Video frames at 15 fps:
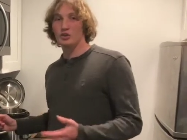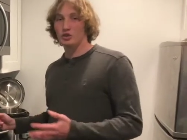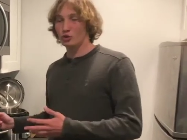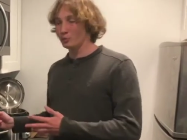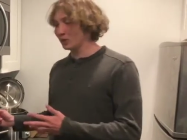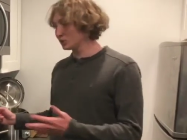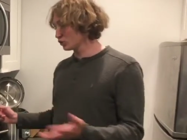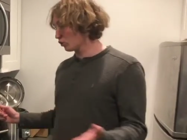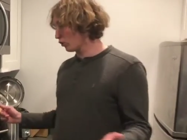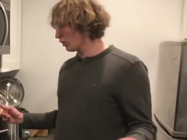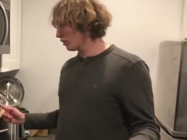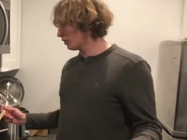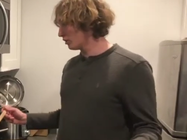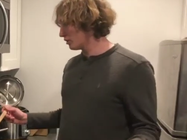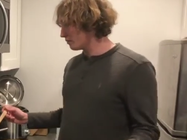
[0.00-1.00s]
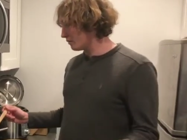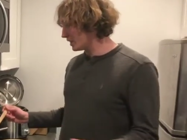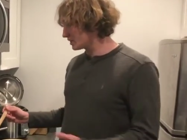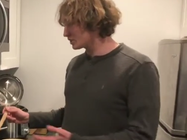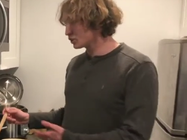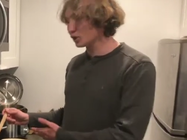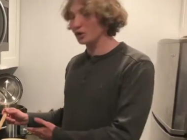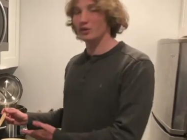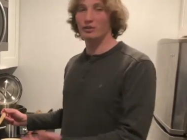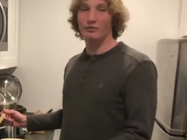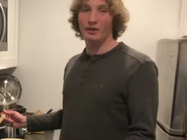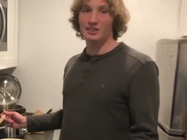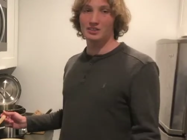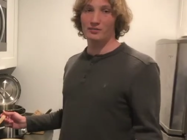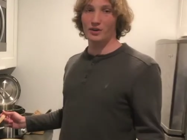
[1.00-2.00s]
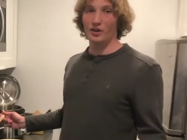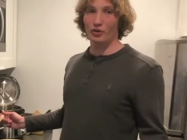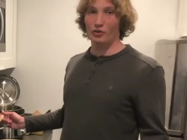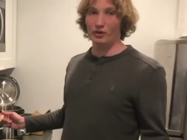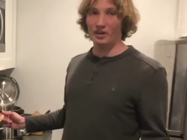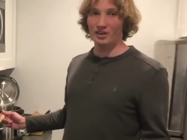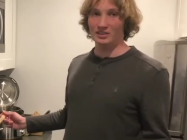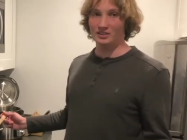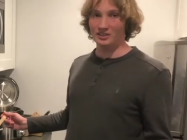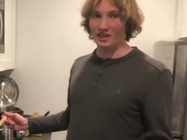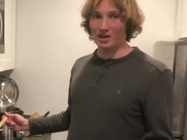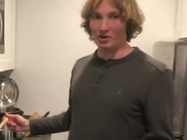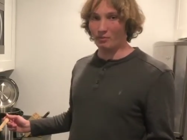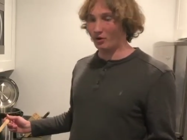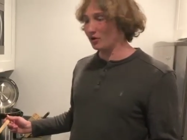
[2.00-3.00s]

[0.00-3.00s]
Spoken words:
Too much oil makes cooking the rest of our ingredients terrible.